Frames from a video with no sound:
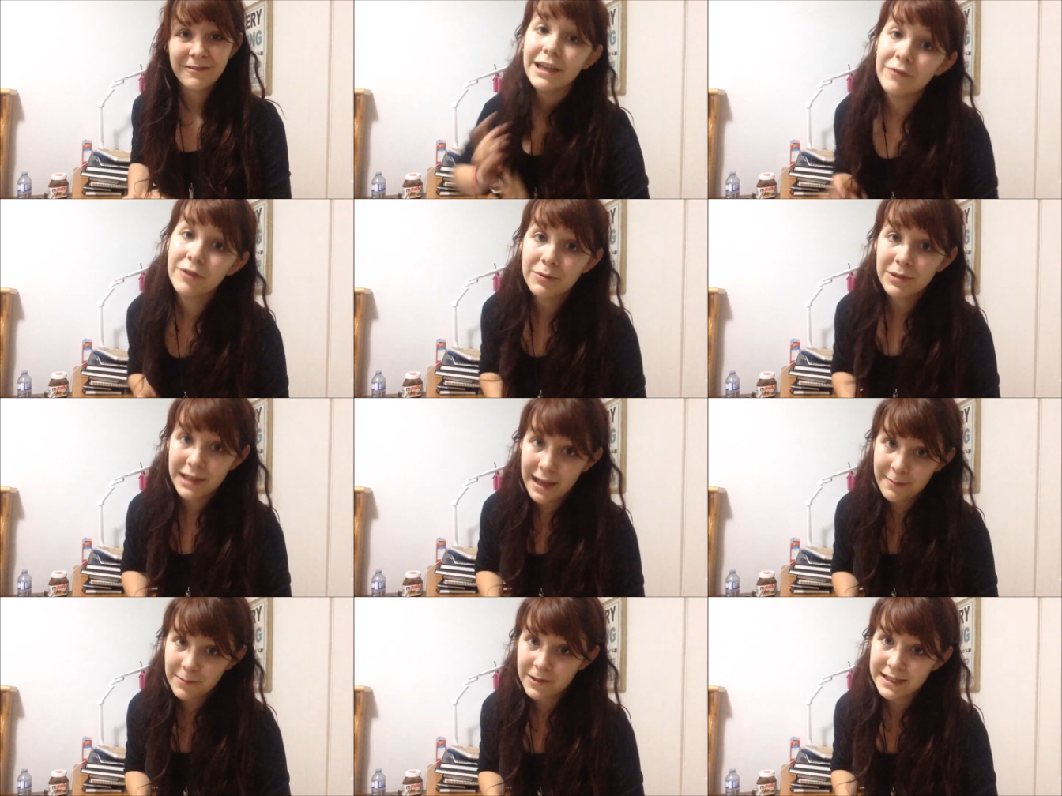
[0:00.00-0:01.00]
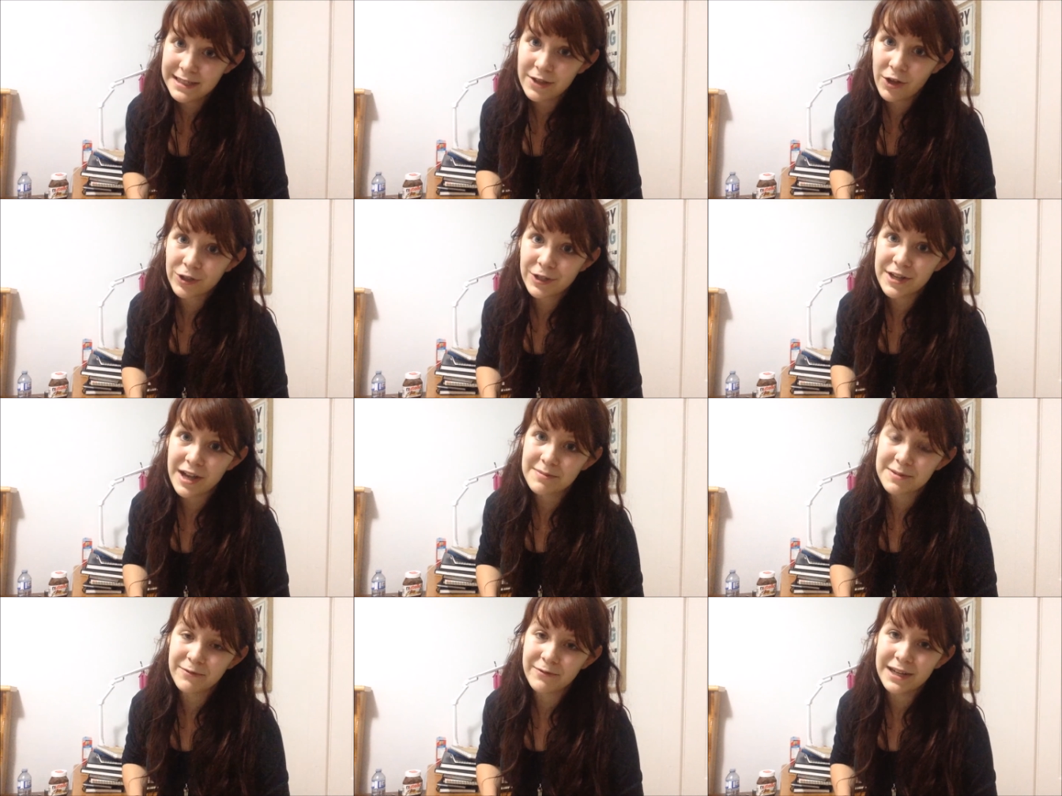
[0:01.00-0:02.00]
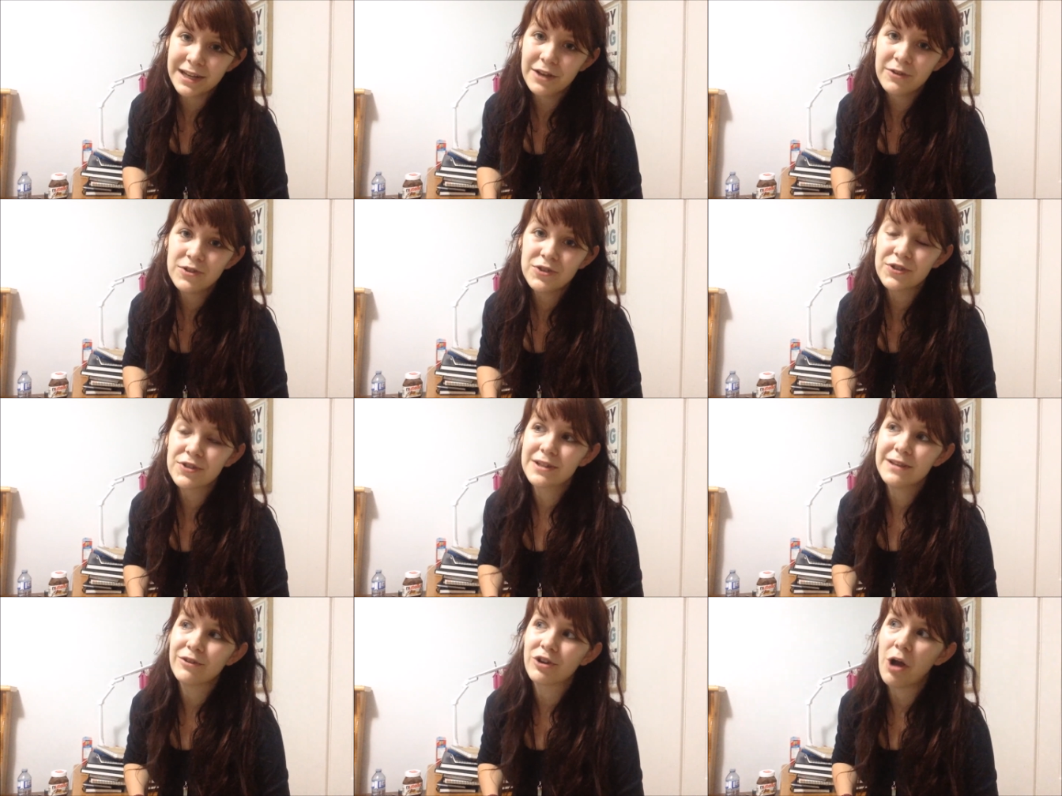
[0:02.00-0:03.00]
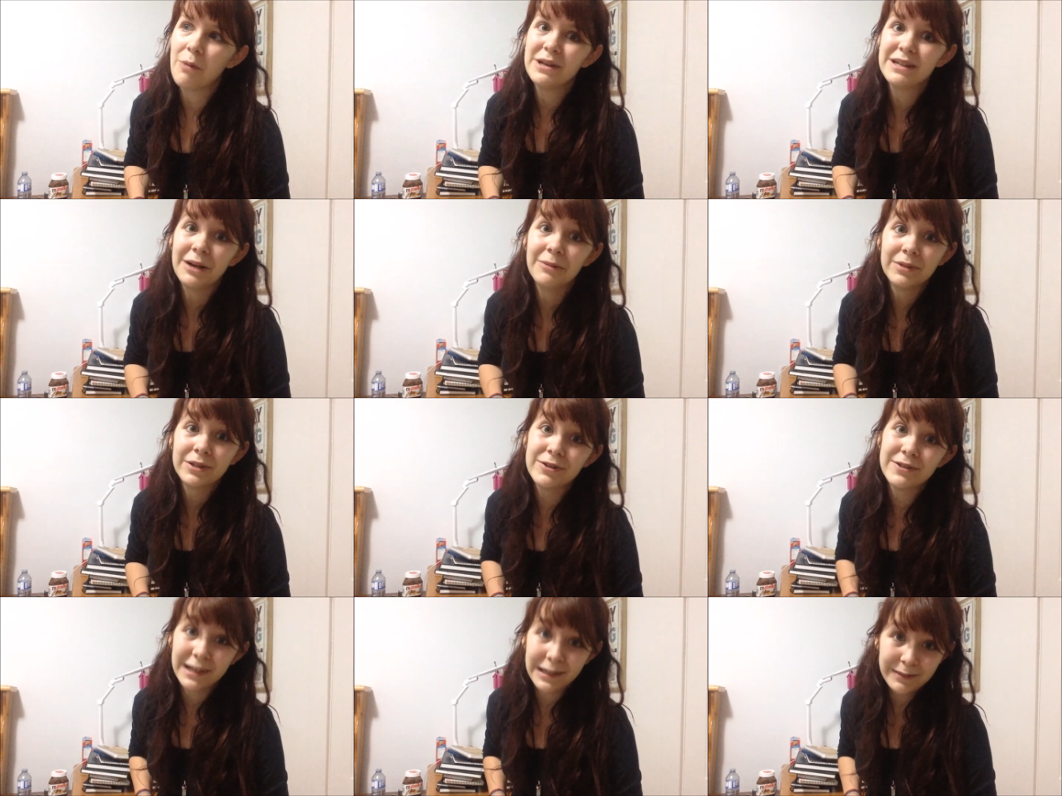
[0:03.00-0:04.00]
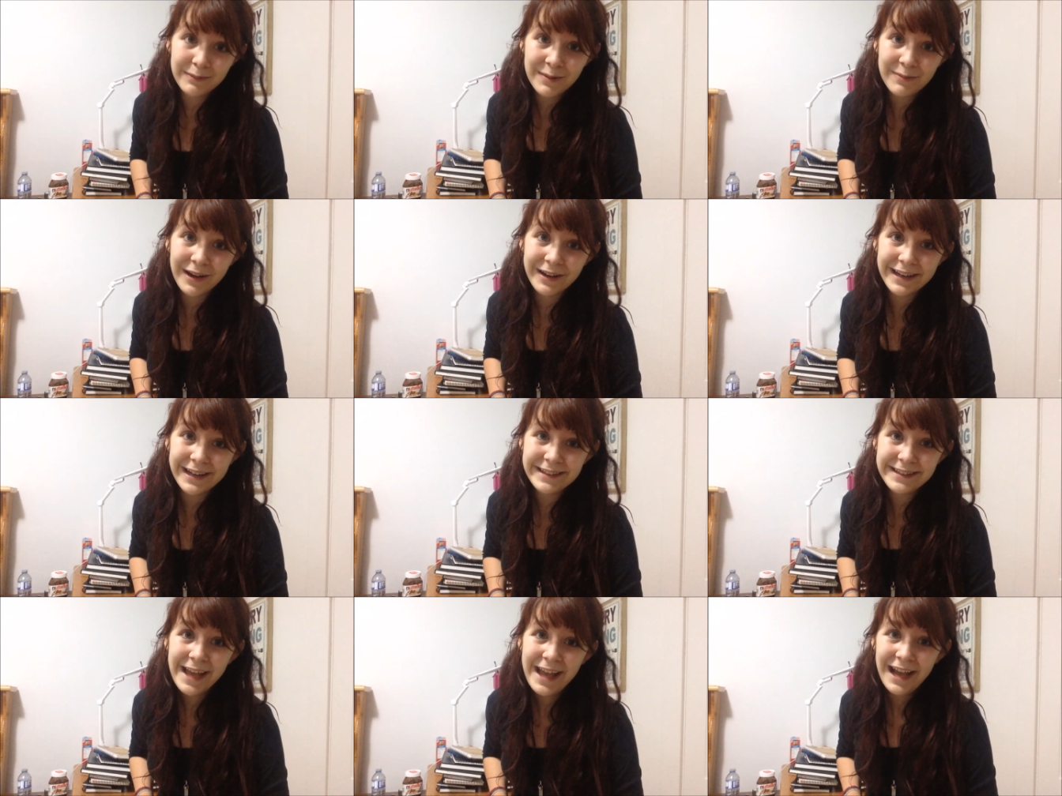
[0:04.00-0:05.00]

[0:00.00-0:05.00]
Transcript: If you would like more of these longer types of videos, just leave a comment down below telling me about it.